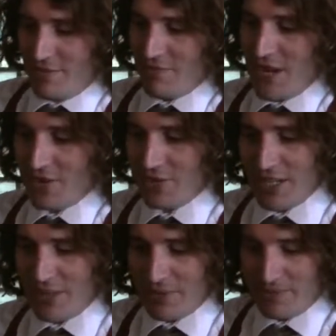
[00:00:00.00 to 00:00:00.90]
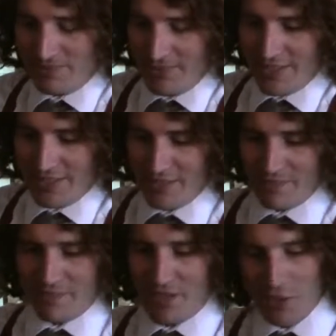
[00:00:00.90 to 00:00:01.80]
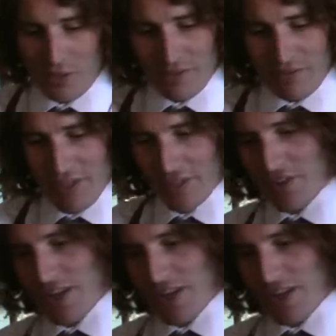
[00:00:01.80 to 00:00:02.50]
round on that one, and I won the first